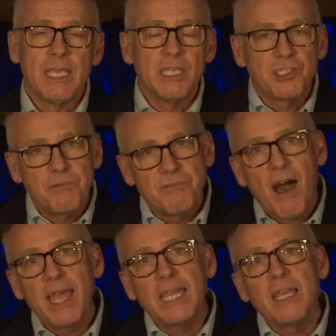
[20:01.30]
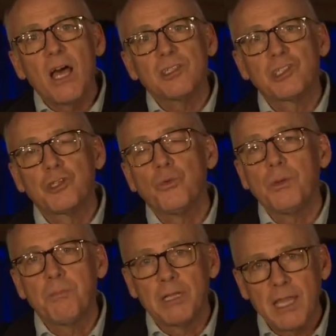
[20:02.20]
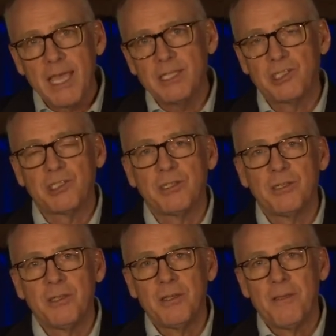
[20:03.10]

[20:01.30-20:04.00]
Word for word: He is inviting us to a place,